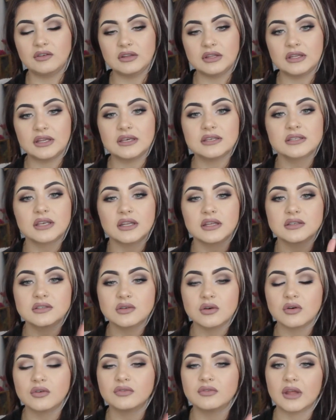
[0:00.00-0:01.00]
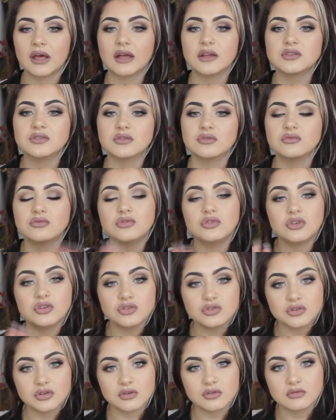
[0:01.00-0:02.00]
A really nice kind of soft, natural,
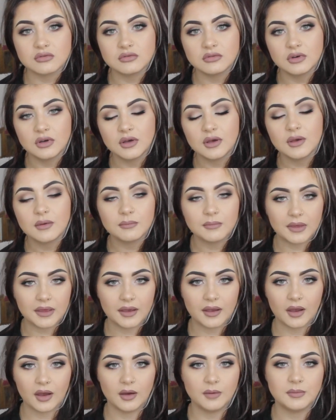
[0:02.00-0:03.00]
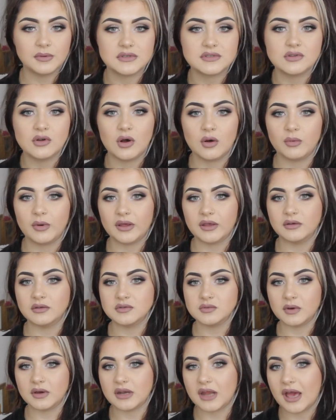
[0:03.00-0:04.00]
neutral makeup. It's not a
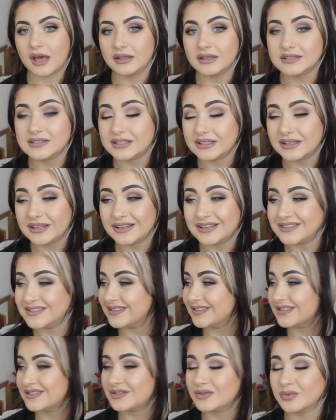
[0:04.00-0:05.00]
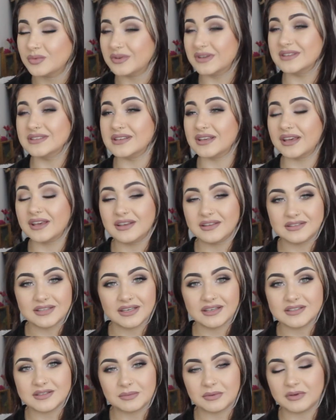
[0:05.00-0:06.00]
wild one and it's the easy, it's so easy. It
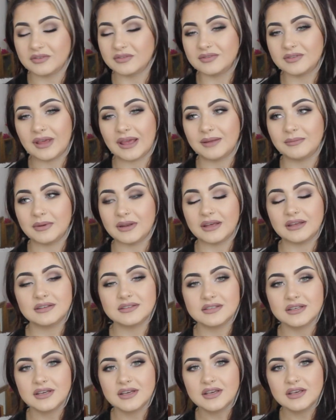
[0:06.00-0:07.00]
takes about 10 minutes.